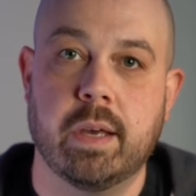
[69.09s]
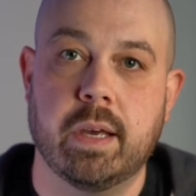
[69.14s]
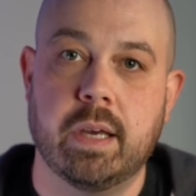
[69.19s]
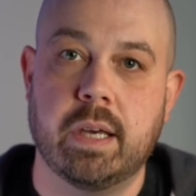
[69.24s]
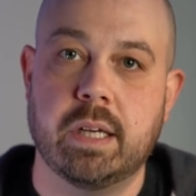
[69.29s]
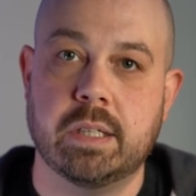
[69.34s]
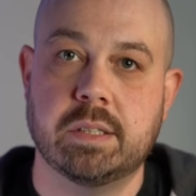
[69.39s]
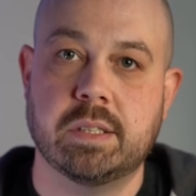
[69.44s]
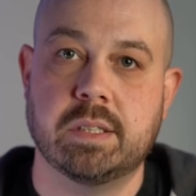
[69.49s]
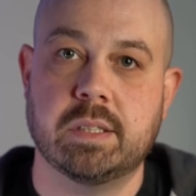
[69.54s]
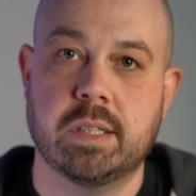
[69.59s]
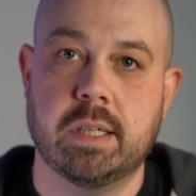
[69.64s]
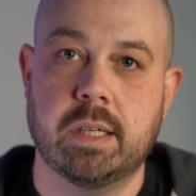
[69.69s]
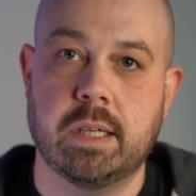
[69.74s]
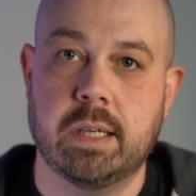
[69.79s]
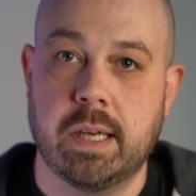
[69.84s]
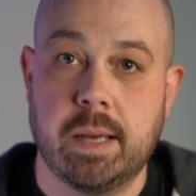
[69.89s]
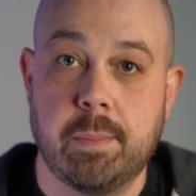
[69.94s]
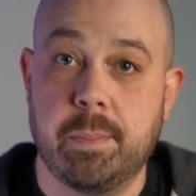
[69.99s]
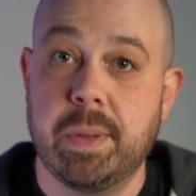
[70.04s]
it's
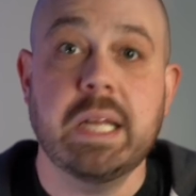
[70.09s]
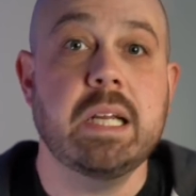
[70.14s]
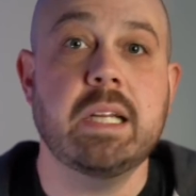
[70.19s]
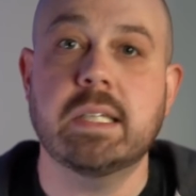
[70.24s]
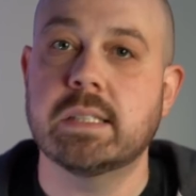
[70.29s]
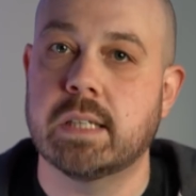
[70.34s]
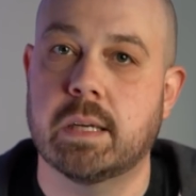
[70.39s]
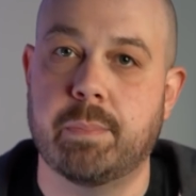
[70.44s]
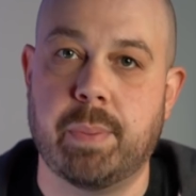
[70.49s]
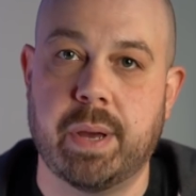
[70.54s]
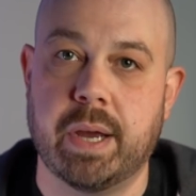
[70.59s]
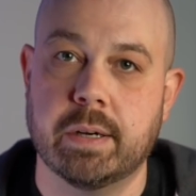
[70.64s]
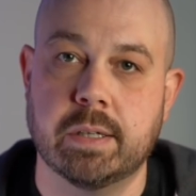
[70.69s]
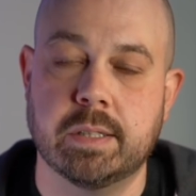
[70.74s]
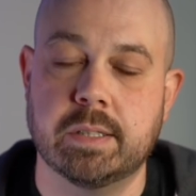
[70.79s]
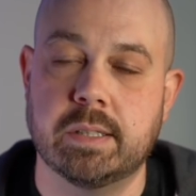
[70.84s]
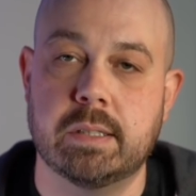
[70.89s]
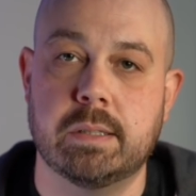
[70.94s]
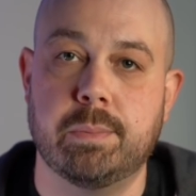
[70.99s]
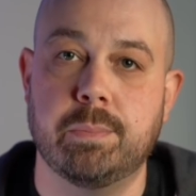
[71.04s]
immediately
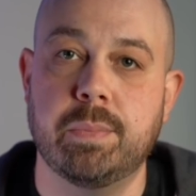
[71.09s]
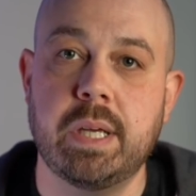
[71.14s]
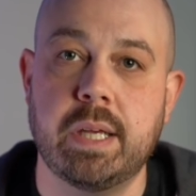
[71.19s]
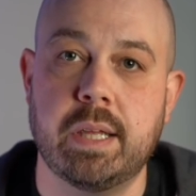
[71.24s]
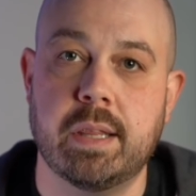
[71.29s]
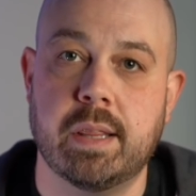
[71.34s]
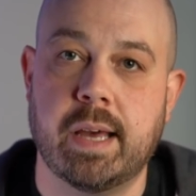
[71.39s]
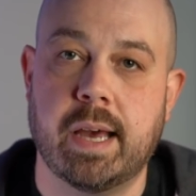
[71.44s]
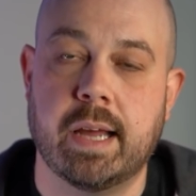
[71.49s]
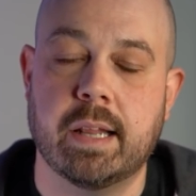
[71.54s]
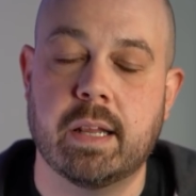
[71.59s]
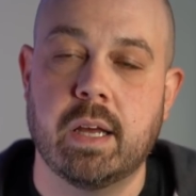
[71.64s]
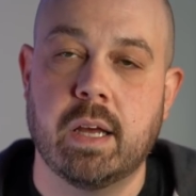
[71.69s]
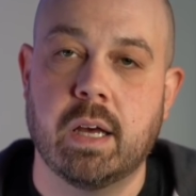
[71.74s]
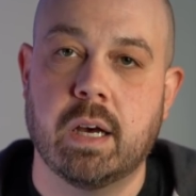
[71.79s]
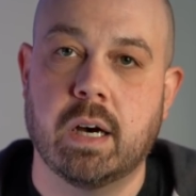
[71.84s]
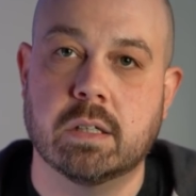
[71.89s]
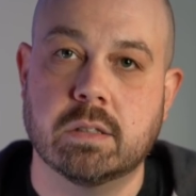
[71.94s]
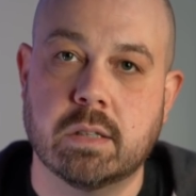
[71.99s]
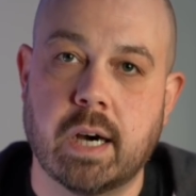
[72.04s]
apparent to me that
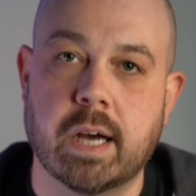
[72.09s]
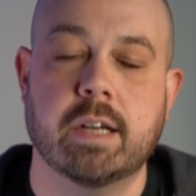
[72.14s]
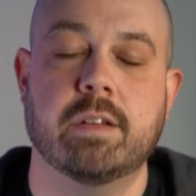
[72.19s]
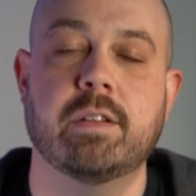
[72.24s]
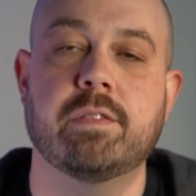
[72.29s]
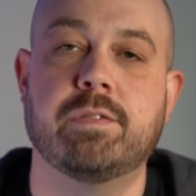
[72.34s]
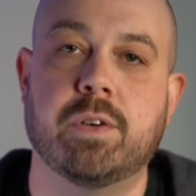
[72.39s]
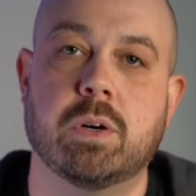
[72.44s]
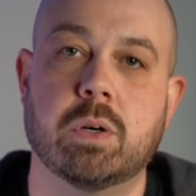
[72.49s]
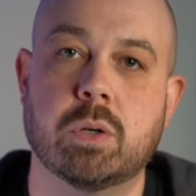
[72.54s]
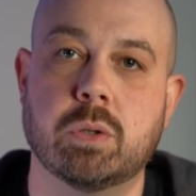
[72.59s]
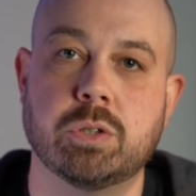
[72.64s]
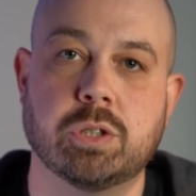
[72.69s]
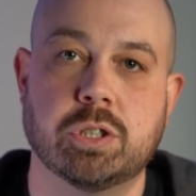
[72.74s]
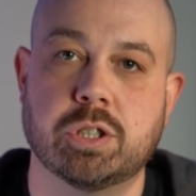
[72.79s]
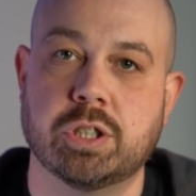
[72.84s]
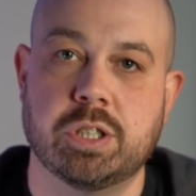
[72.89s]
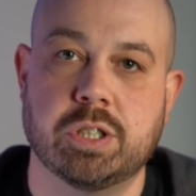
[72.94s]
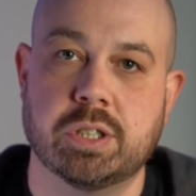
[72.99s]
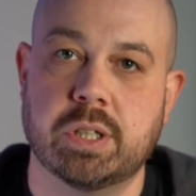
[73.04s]
a lot of the photos
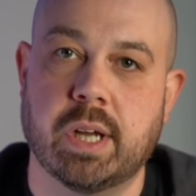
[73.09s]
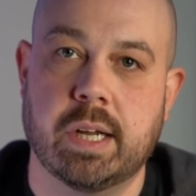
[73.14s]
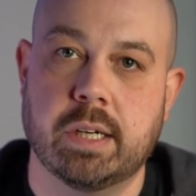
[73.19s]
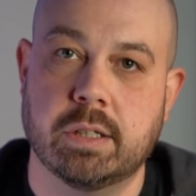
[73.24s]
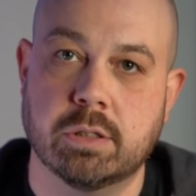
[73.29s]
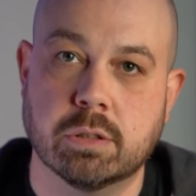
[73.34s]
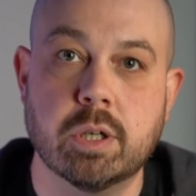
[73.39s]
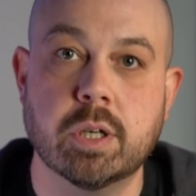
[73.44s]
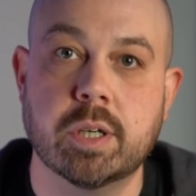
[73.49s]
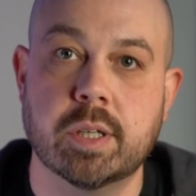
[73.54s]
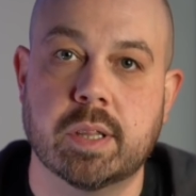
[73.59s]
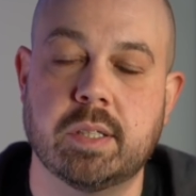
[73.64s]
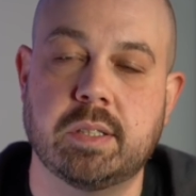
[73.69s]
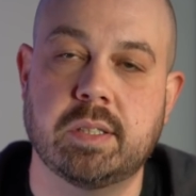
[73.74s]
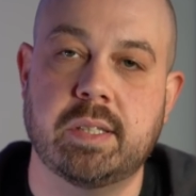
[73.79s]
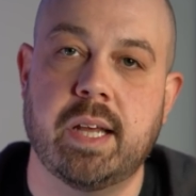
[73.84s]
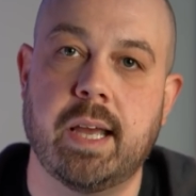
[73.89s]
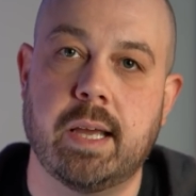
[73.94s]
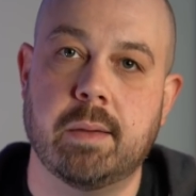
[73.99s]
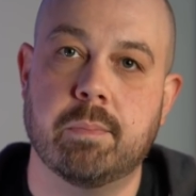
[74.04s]
just kind of look the
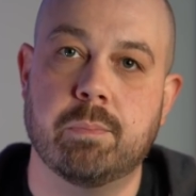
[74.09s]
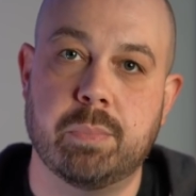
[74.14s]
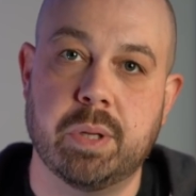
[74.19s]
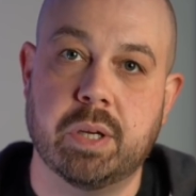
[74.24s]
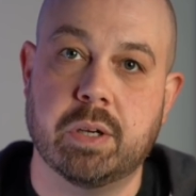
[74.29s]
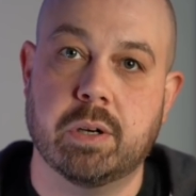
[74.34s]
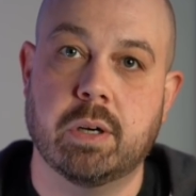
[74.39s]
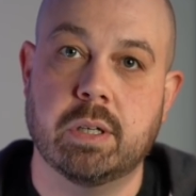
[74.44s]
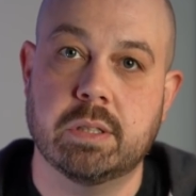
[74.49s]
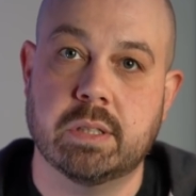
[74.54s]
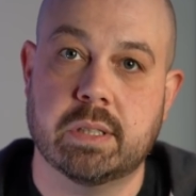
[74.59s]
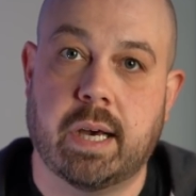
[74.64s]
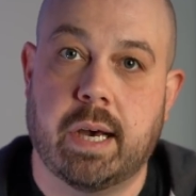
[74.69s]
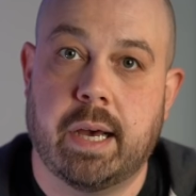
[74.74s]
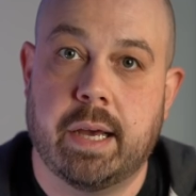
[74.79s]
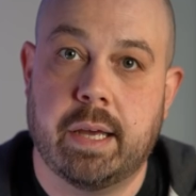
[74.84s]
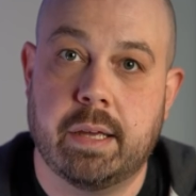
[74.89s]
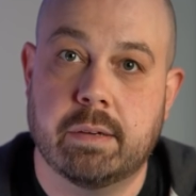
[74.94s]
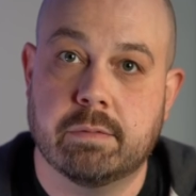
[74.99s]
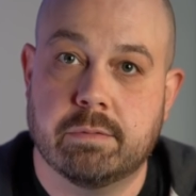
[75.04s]
same because
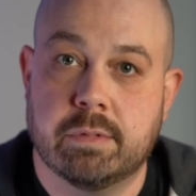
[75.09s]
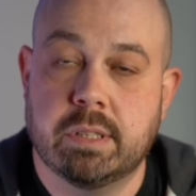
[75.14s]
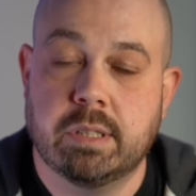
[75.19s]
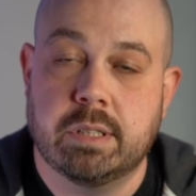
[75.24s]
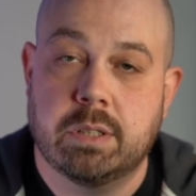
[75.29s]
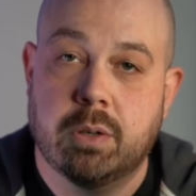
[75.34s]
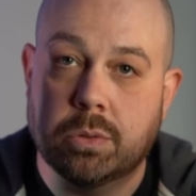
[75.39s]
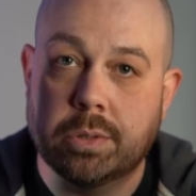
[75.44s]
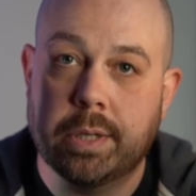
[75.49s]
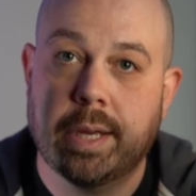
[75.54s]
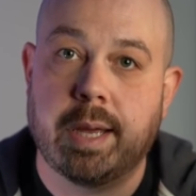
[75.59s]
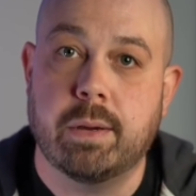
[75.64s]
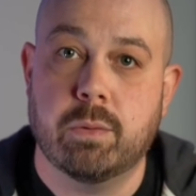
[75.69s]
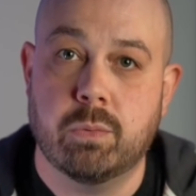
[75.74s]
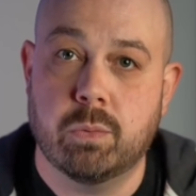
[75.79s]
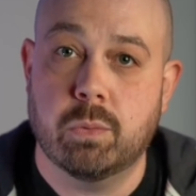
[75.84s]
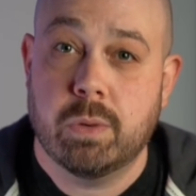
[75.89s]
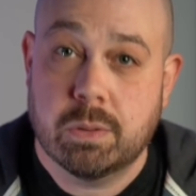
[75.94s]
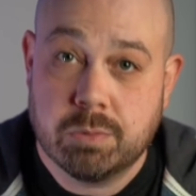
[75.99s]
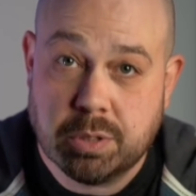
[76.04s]
I really only,
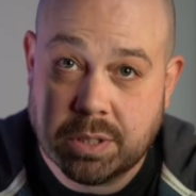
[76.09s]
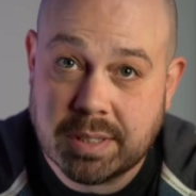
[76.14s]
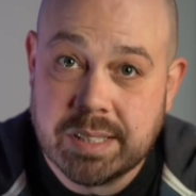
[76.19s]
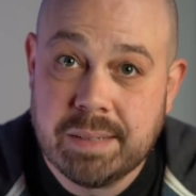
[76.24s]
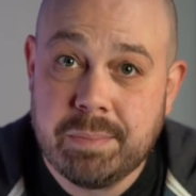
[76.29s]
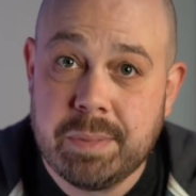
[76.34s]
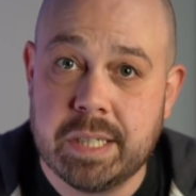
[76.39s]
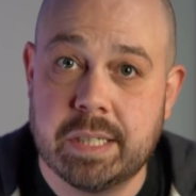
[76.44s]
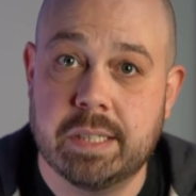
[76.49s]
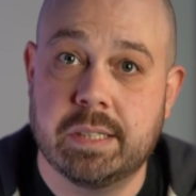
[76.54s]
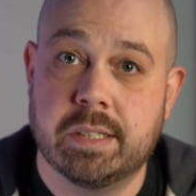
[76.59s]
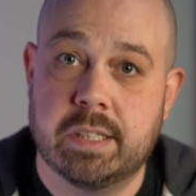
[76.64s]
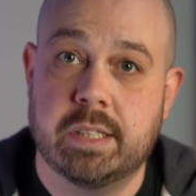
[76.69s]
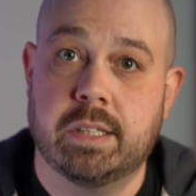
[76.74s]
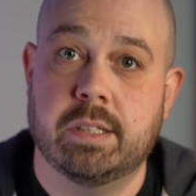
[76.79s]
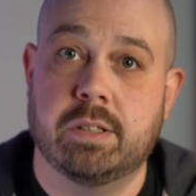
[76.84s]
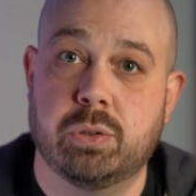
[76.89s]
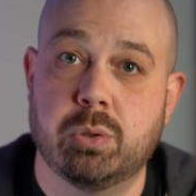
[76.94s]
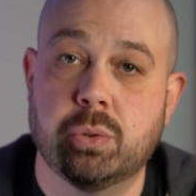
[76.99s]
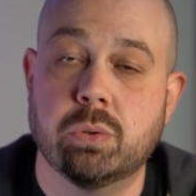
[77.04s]
I was limited to
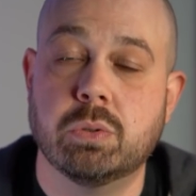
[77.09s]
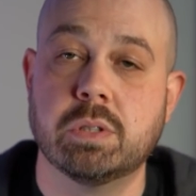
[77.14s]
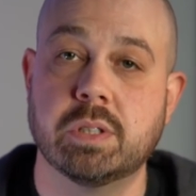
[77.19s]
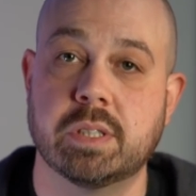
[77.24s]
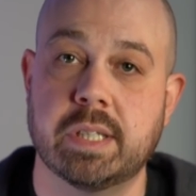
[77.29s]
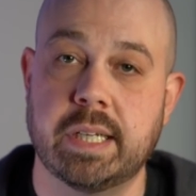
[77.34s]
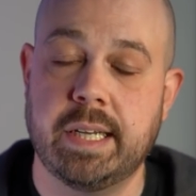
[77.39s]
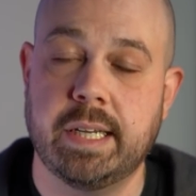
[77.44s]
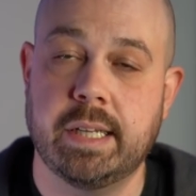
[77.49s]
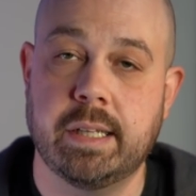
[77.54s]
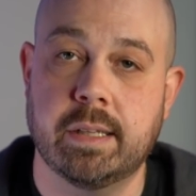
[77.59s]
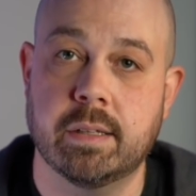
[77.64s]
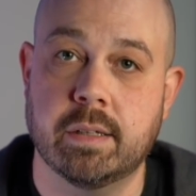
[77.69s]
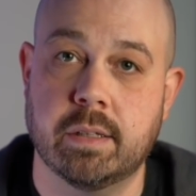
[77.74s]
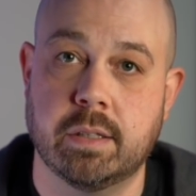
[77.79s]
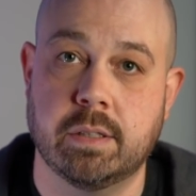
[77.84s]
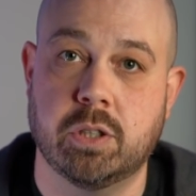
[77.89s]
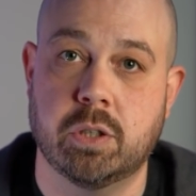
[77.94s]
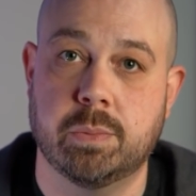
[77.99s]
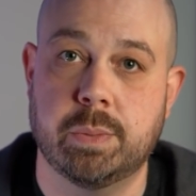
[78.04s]
the tools in
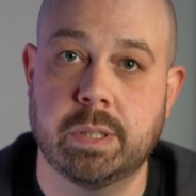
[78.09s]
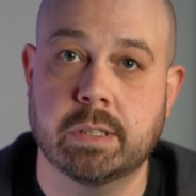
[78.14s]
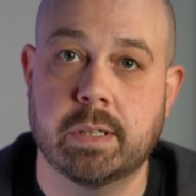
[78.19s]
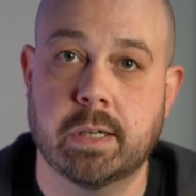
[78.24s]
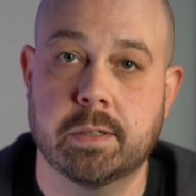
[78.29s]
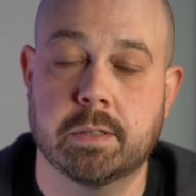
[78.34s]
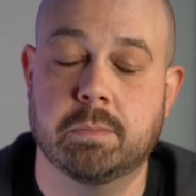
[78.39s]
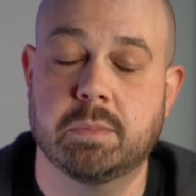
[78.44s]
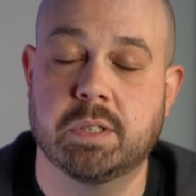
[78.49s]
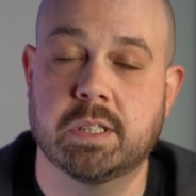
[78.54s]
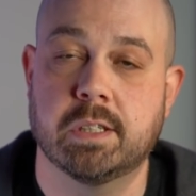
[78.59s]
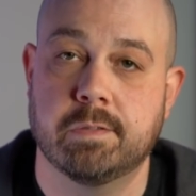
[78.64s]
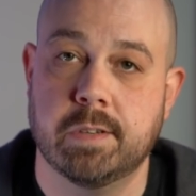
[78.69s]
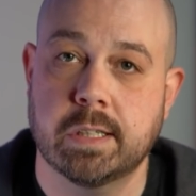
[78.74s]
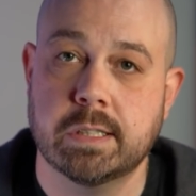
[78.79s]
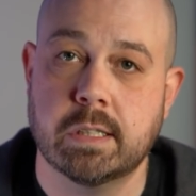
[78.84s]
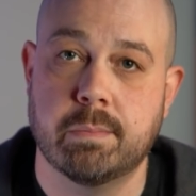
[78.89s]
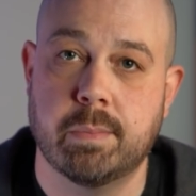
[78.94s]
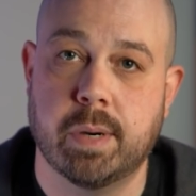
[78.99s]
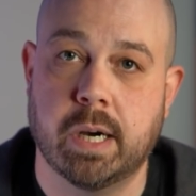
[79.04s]
Adobe Lightroom's
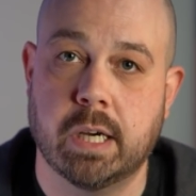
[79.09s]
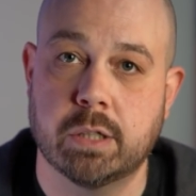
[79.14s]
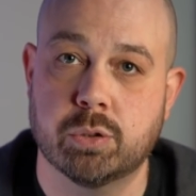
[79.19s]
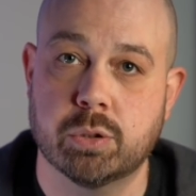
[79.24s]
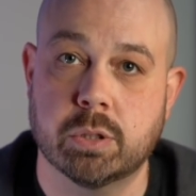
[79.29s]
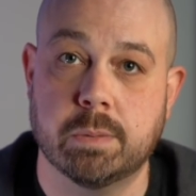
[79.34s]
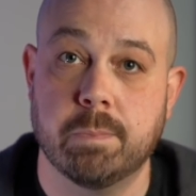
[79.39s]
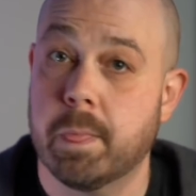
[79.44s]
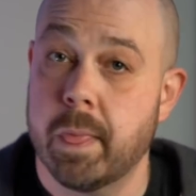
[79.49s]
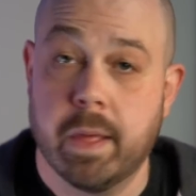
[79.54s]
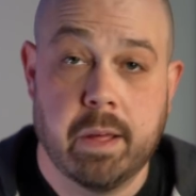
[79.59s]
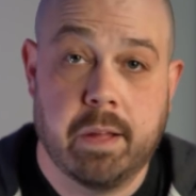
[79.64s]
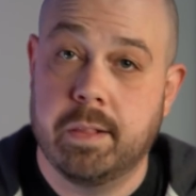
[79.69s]
Develop module.